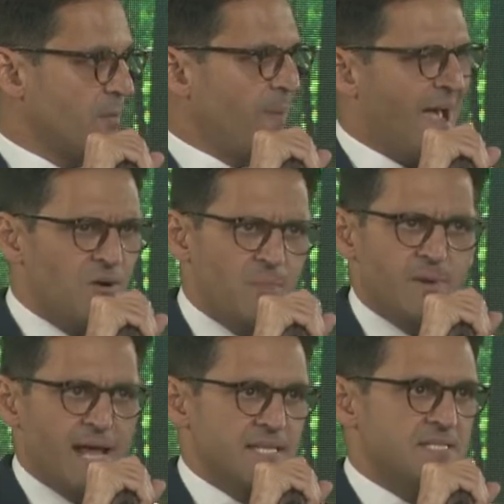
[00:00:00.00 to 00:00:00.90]
power
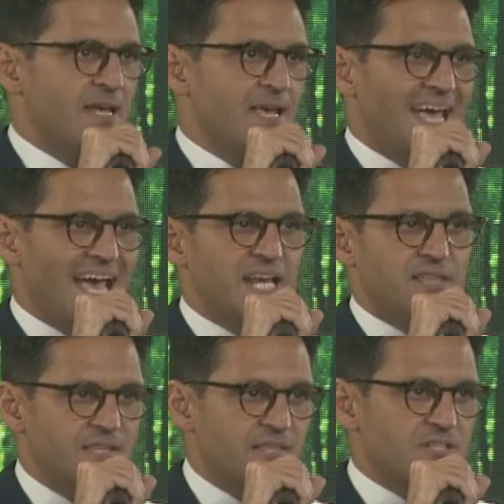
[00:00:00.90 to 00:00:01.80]
plants,
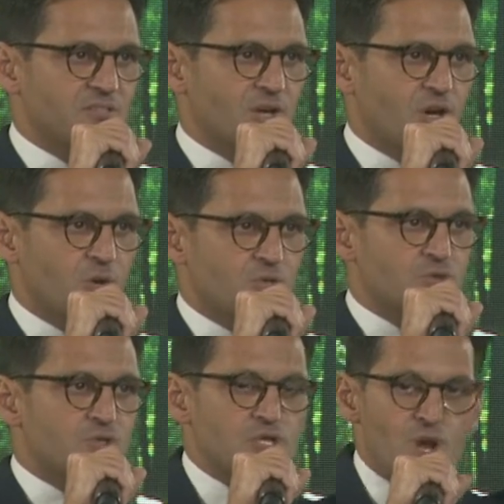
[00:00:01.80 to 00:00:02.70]
anything that is on the coast
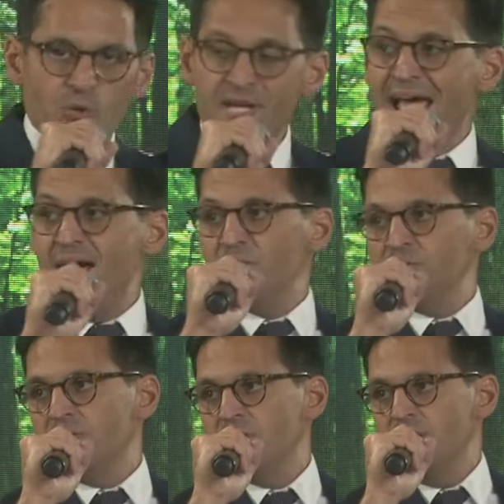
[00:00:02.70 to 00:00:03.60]
to slow
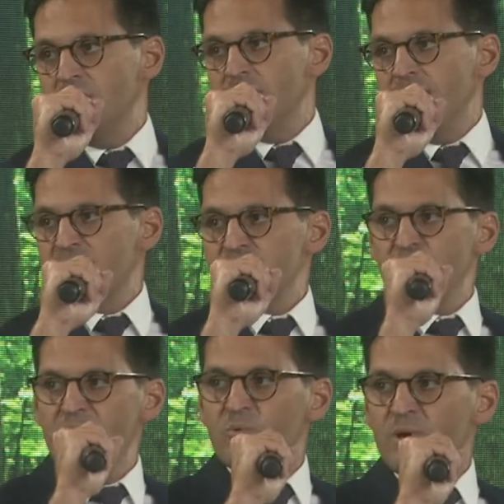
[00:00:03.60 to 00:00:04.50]
down
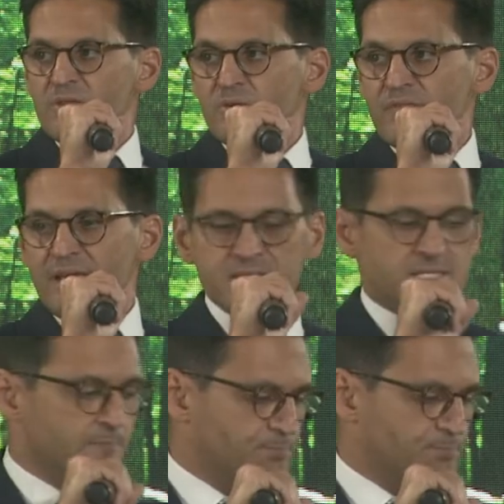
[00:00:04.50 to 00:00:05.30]
extreme weather events.